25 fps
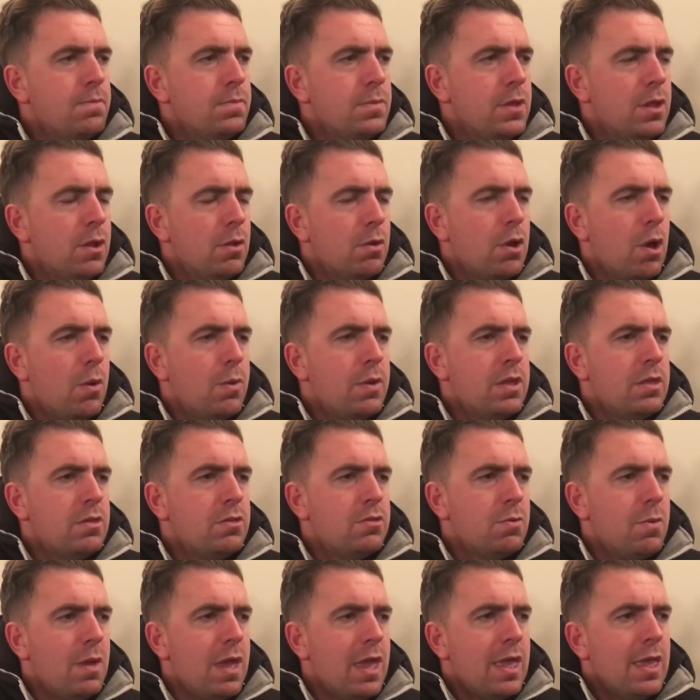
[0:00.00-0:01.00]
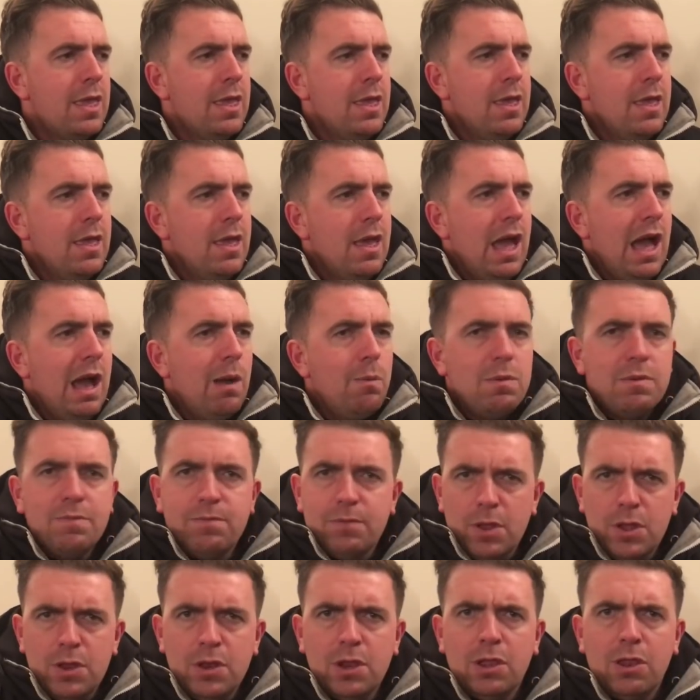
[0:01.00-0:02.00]
You know, going into it, and
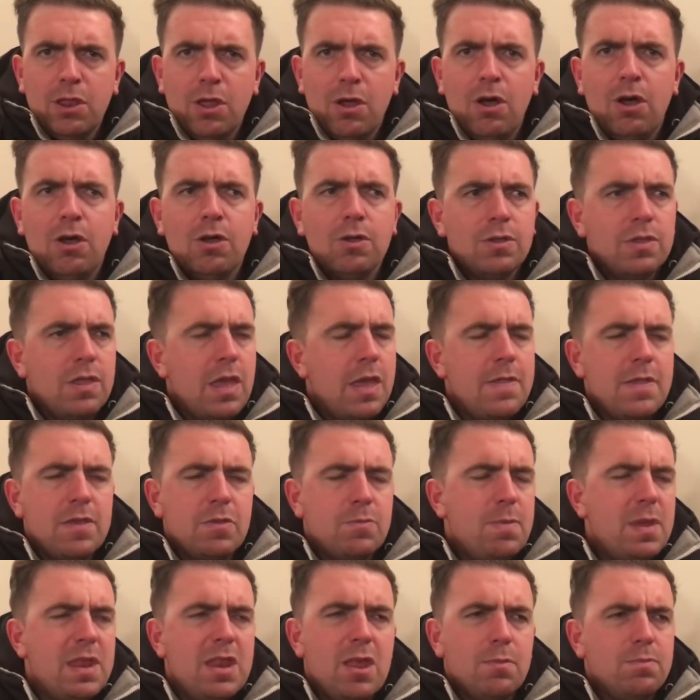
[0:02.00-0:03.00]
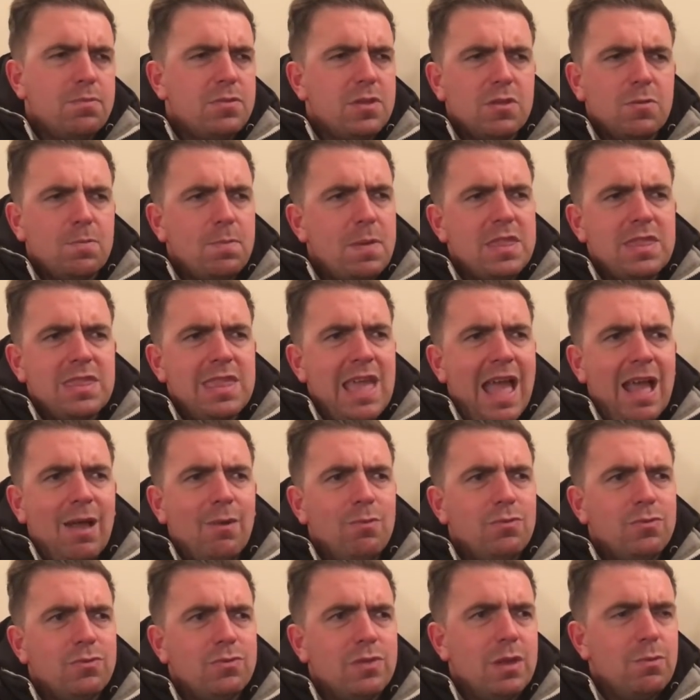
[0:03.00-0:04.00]
we've learnt a lot. There's been ups, there's been
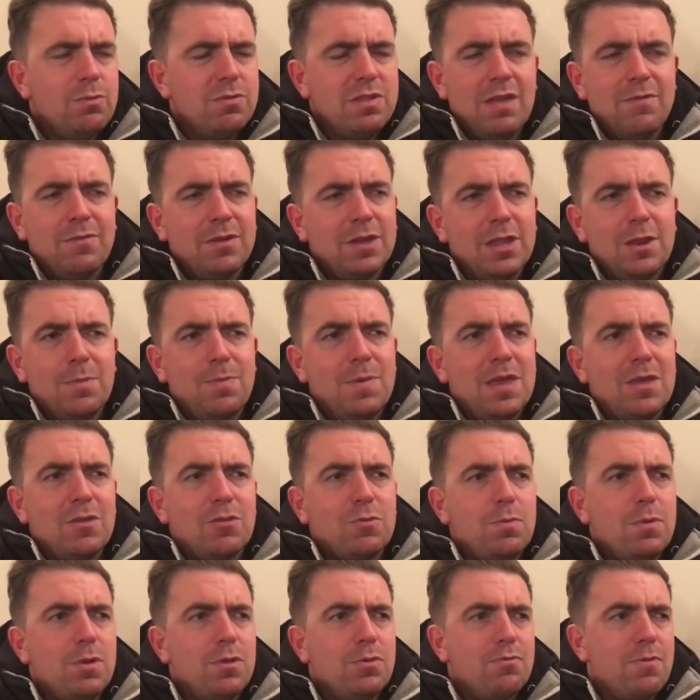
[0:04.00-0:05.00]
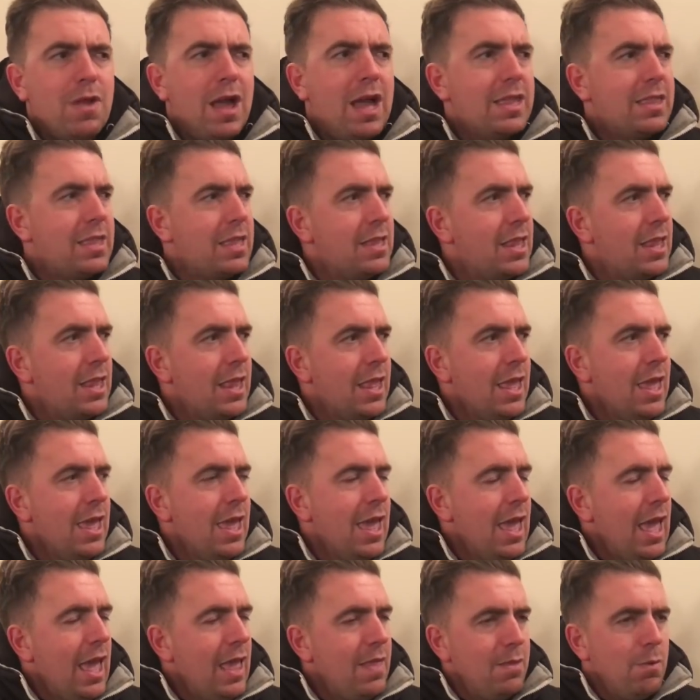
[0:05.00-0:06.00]
downs. It was never going to be a smooth ride in
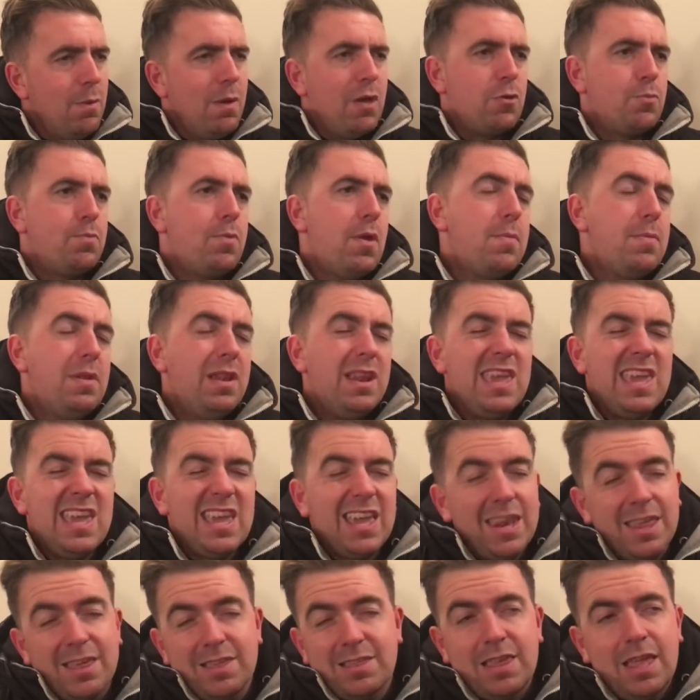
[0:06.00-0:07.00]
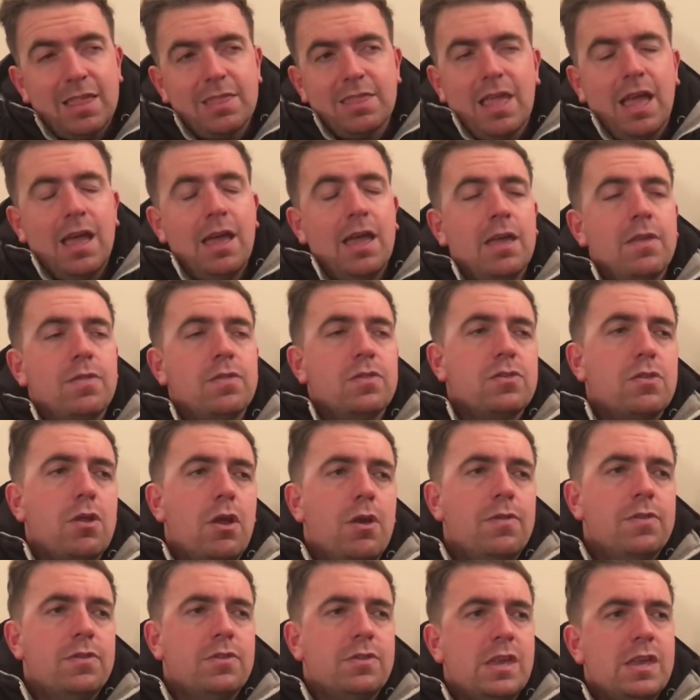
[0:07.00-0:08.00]
the Welsh Premier League, and I said that at the
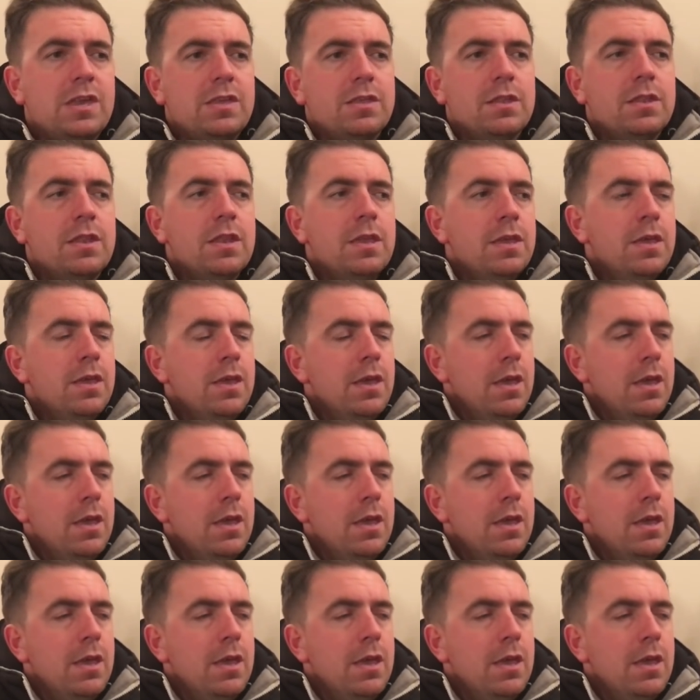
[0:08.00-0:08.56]
start of the season.